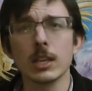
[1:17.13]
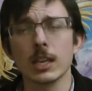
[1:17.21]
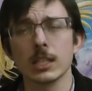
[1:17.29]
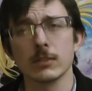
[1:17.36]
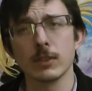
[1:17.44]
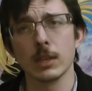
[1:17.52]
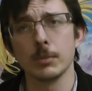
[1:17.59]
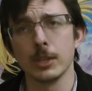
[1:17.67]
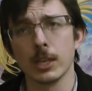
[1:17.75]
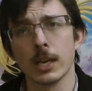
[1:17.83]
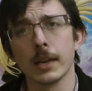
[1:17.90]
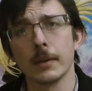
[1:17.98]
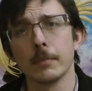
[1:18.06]
kinds of
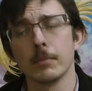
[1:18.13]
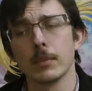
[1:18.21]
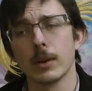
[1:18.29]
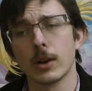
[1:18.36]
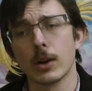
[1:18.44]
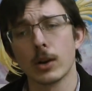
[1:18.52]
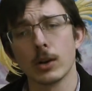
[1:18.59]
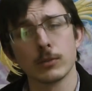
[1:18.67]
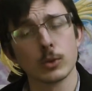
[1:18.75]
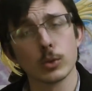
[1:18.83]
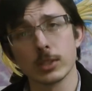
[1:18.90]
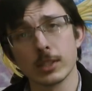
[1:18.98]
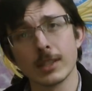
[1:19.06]
API are, of
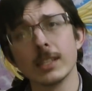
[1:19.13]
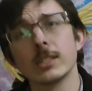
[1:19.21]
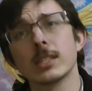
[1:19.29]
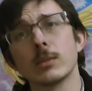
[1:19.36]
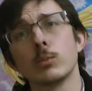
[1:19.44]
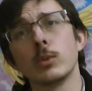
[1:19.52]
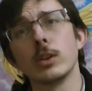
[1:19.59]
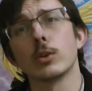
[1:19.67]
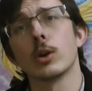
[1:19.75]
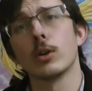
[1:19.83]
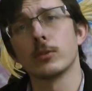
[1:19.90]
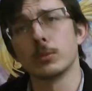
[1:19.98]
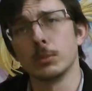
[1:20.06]
course, the things that we are
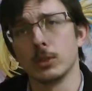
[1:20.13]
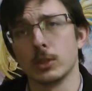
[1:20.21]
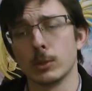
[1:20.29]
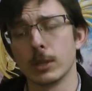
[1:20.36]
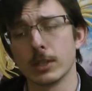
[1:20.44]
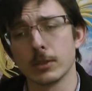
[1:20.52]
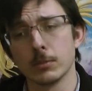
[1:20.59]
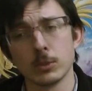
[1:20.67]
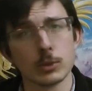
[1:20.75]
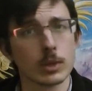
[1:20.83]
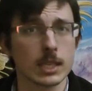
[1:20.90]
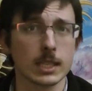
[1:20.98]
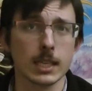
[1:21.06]
all familiar with.
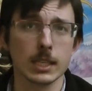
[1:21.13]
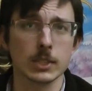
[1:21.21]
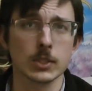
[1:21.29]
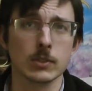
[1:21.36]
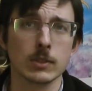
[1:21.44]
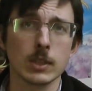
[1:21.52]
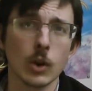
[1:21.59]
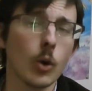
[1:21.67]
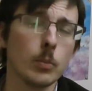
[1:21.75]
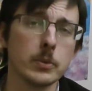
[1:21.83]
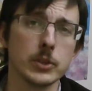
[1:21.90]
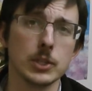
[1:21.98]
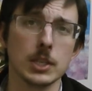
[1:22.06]
DirectX,
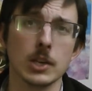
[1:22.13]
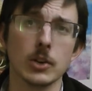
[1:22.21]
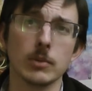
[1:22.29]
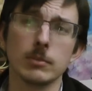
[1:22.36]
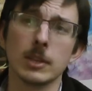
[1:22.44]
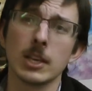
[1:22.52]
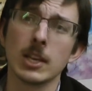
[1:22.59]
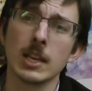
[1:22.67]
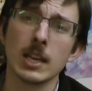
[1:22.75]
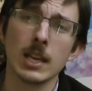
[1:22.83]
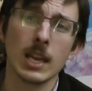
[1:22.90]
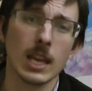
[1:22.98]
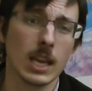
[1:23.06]
OpenGL,
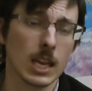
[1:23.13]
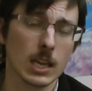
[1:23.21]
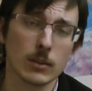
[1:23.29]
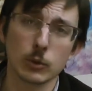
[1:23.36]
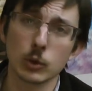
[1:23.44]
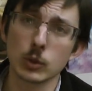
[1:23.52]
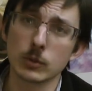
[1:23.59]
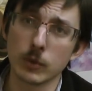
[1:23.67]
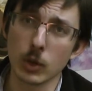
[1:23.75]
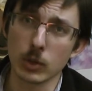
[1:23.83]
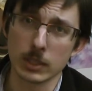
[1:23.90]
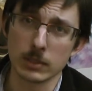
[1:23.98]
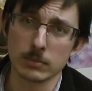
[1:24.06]
and of course
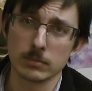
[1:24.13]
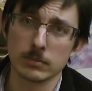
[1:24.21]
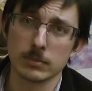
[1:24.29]
Vulkan.